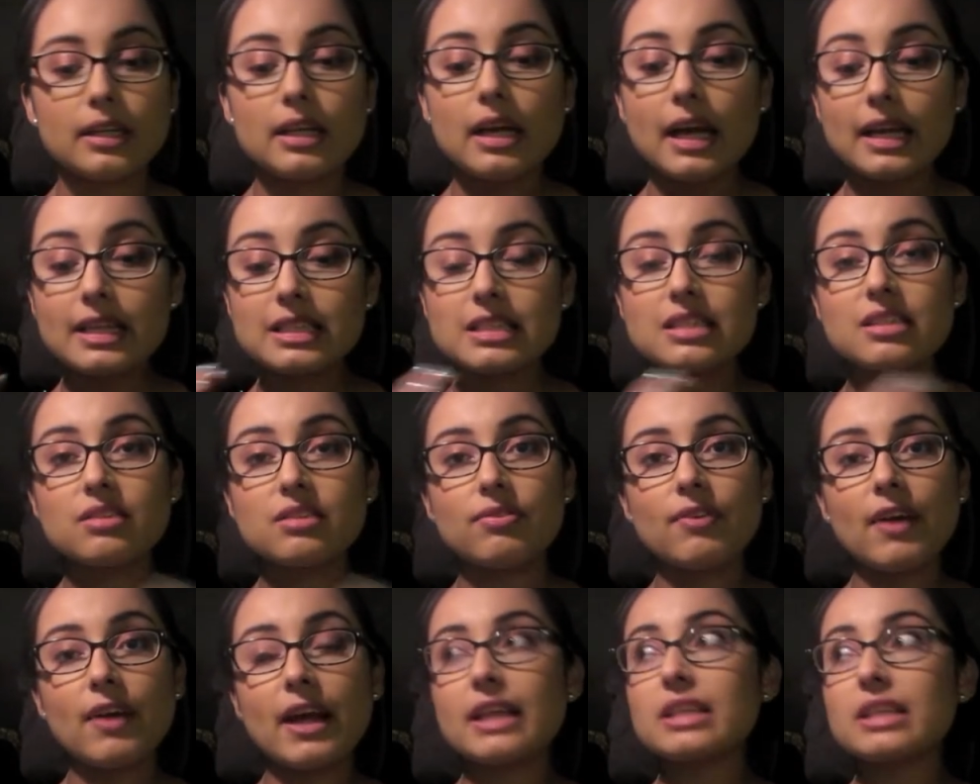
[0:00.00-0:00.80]
I did
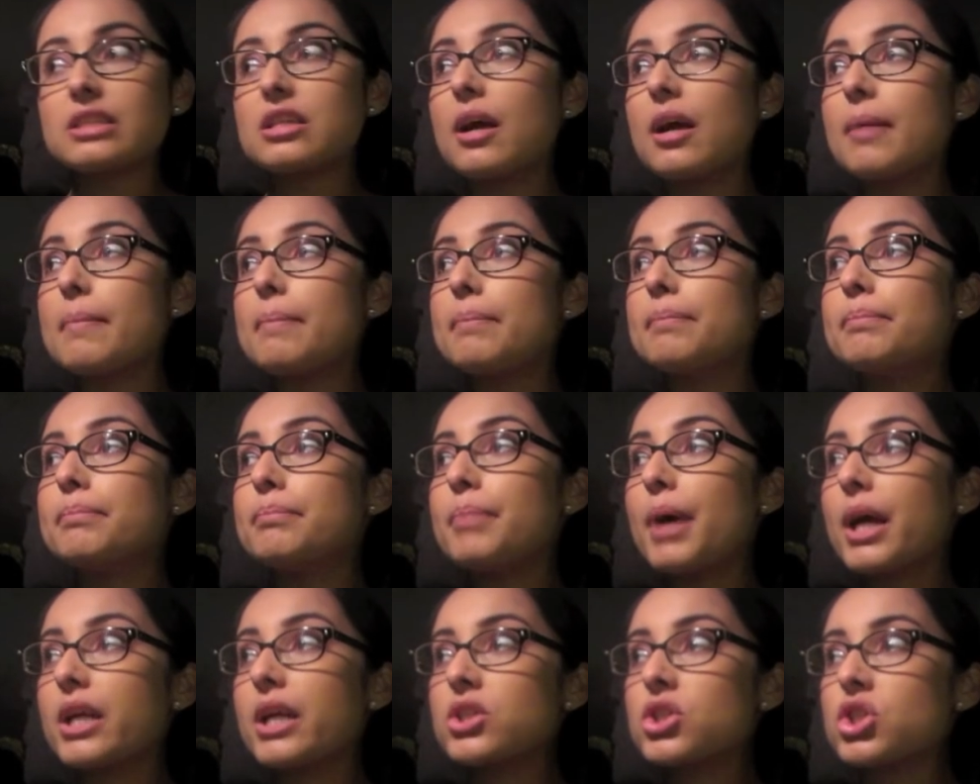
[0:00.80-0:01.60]
find a
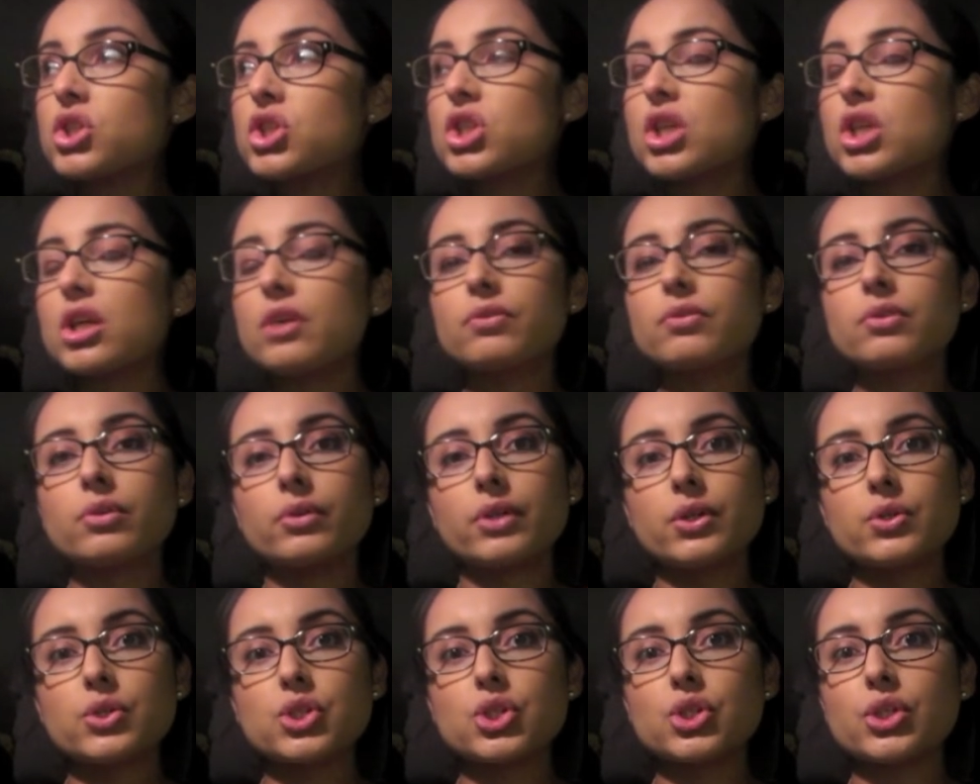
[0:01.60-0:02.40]
bunch of
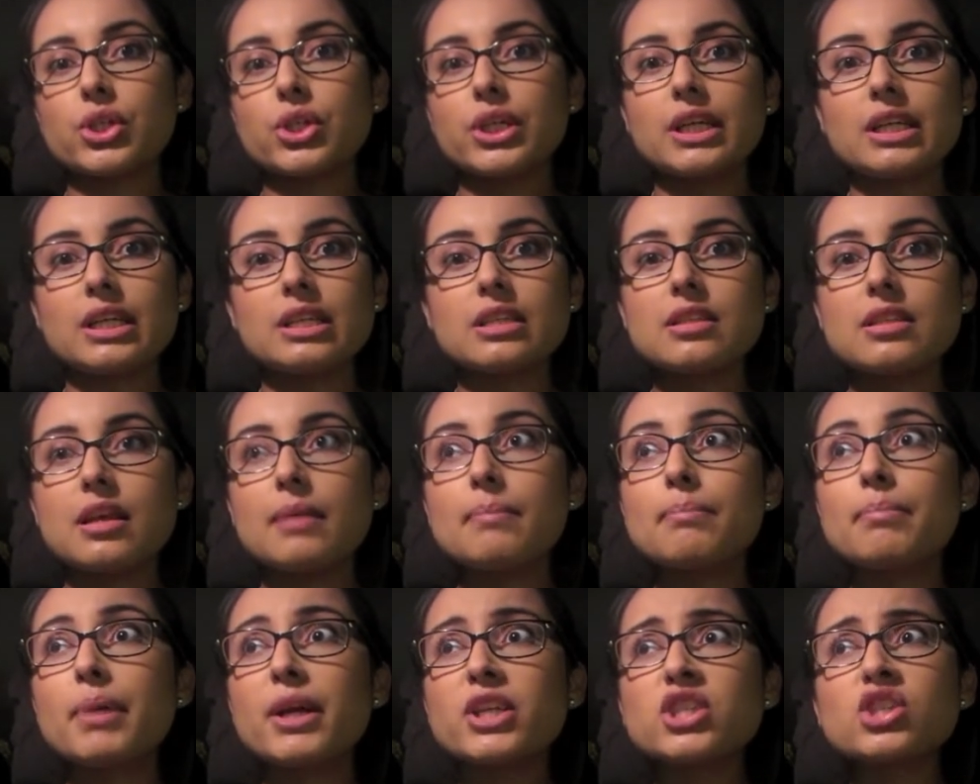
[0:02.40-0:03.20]
groceries, a
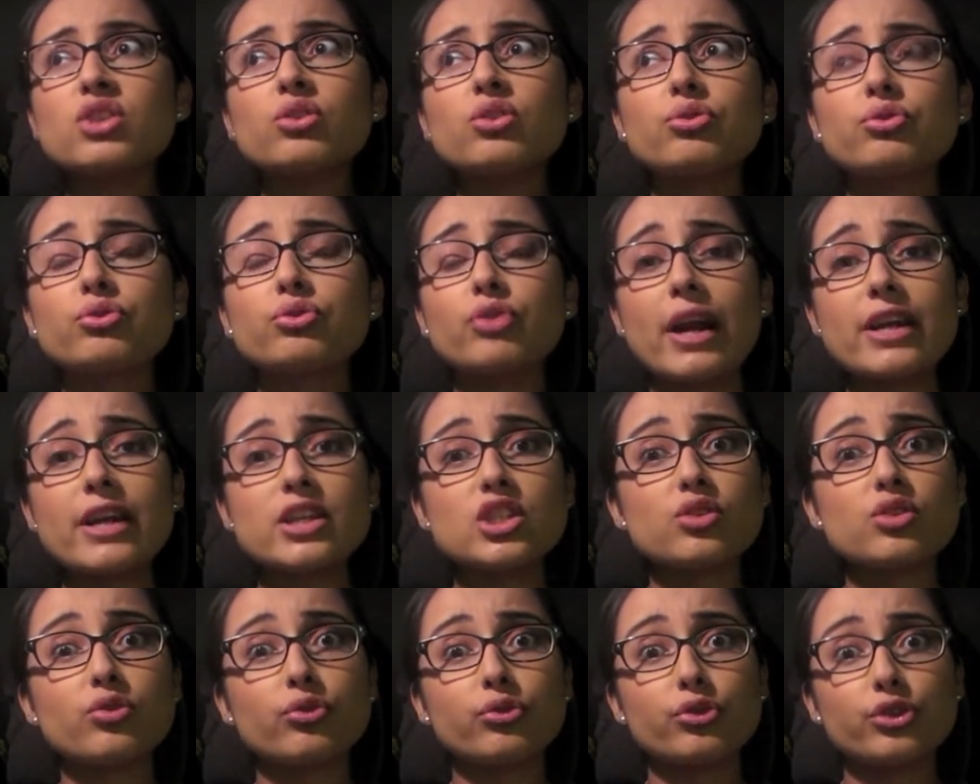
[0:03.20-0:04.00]
bunch of
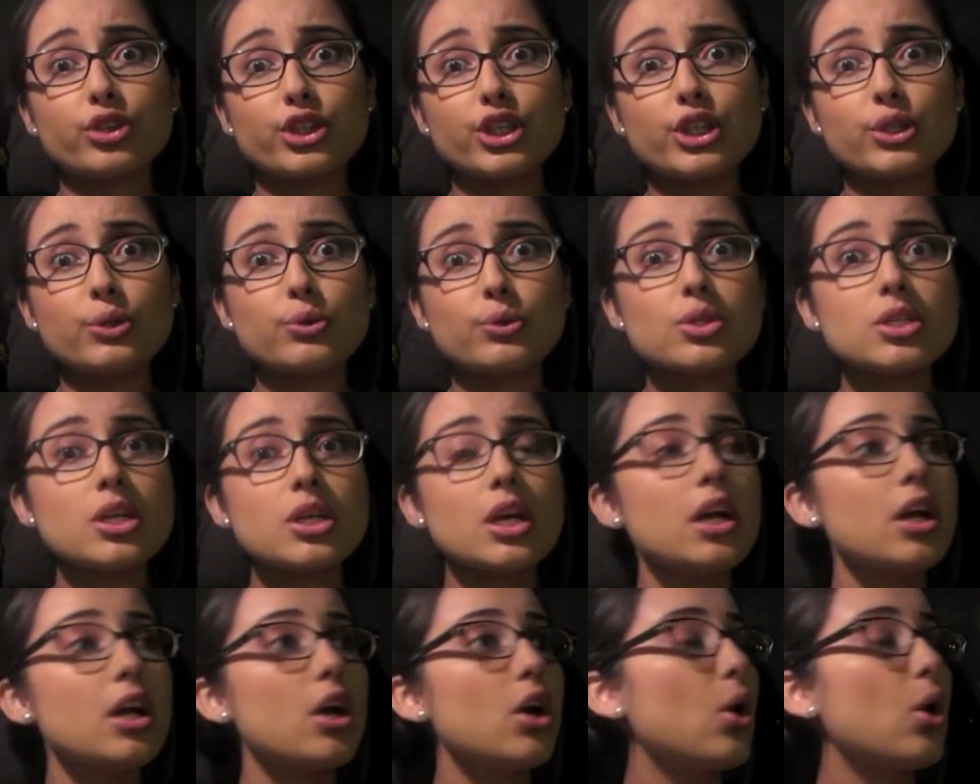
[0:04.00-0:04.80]
fresh fruit,
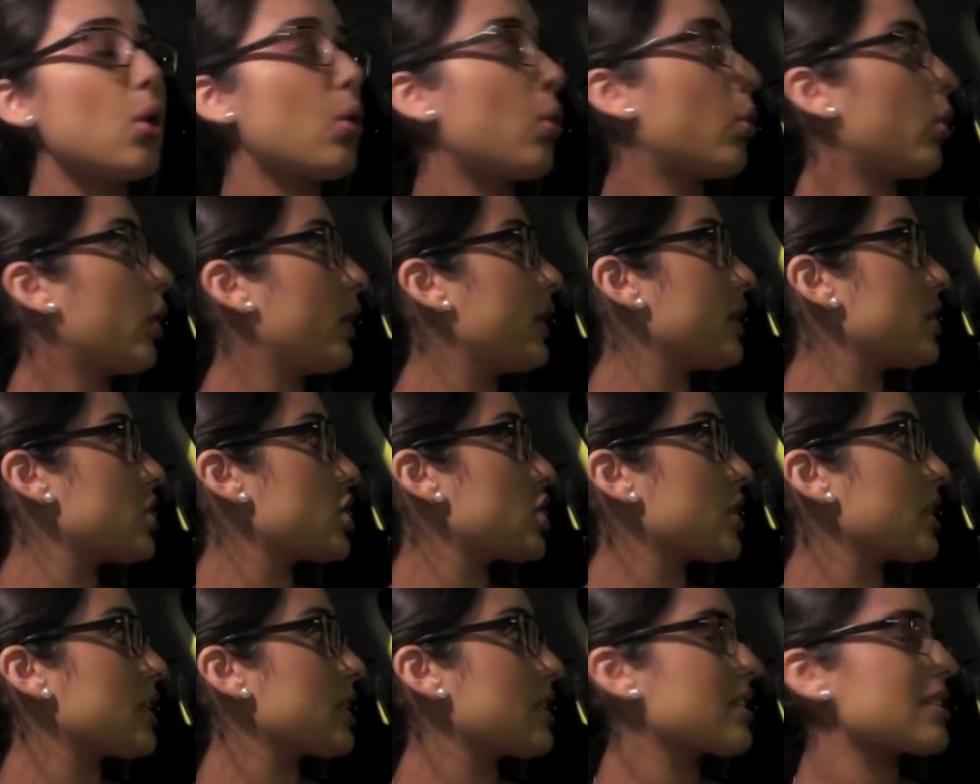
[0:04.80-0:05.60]

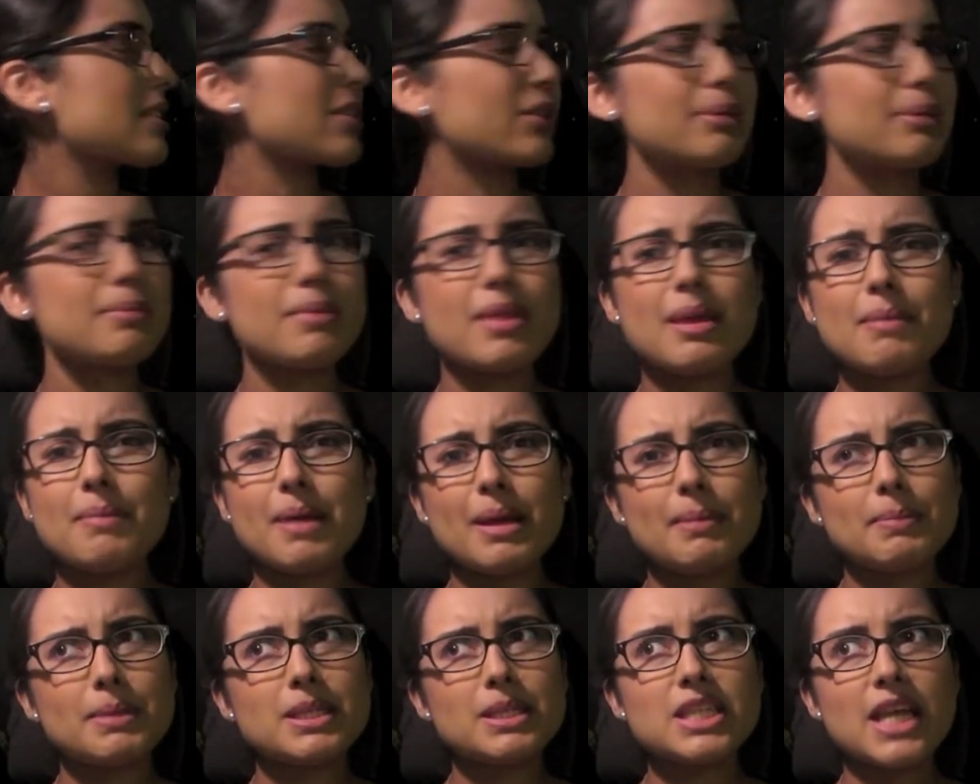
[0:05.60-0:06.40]
oranges, or they
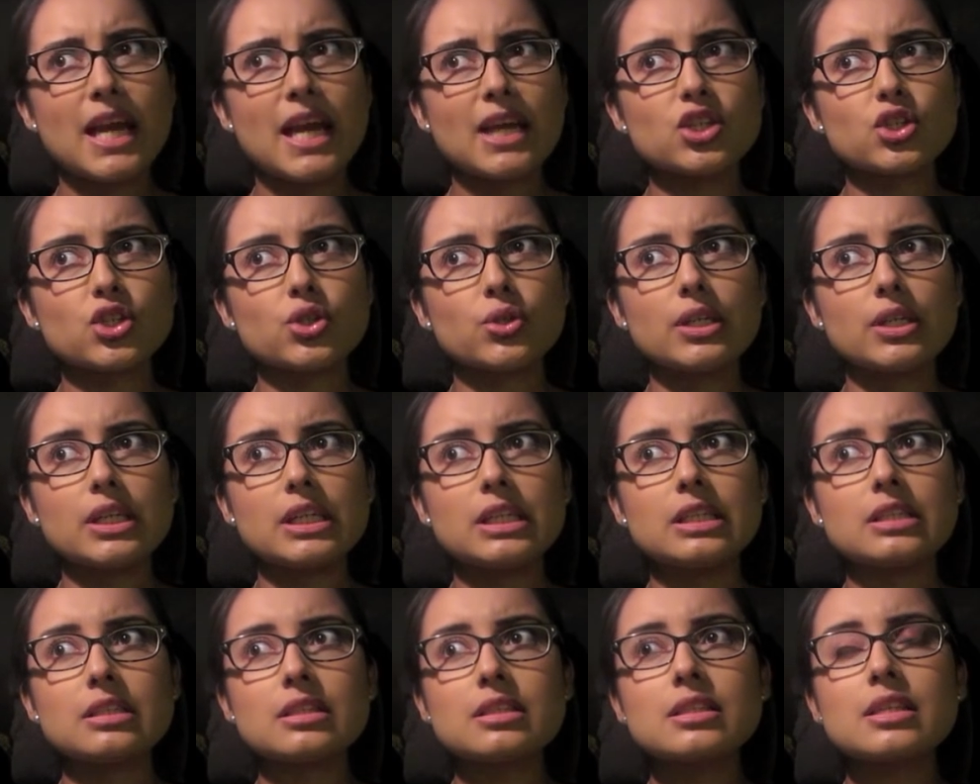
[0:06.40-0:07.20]
might be
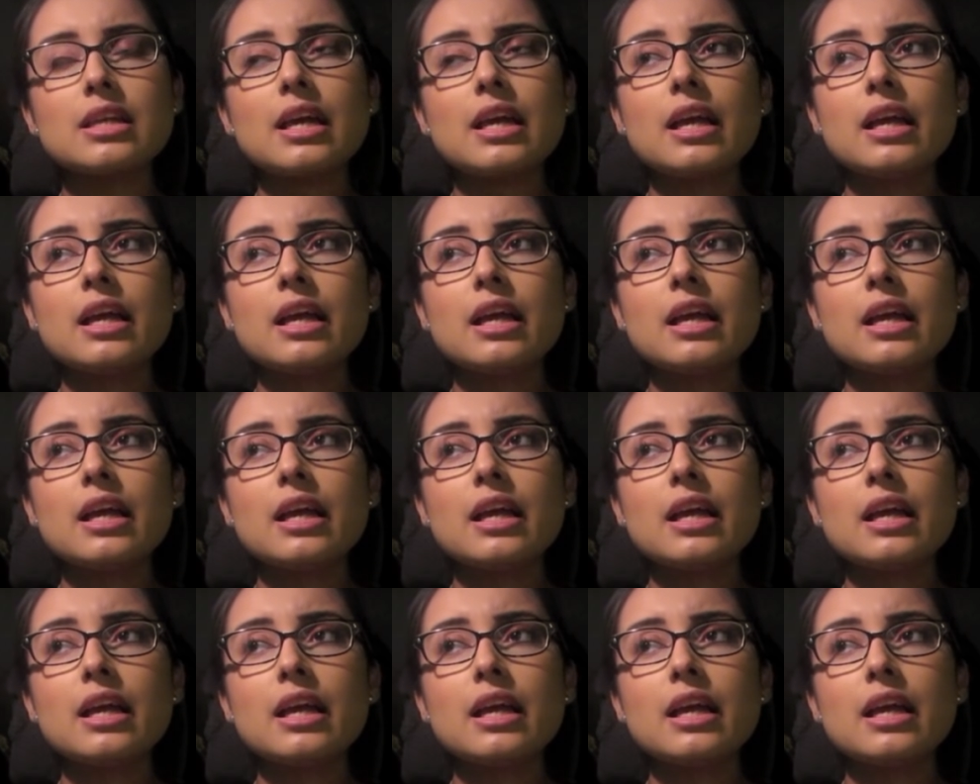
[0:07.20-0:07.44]
tangerines,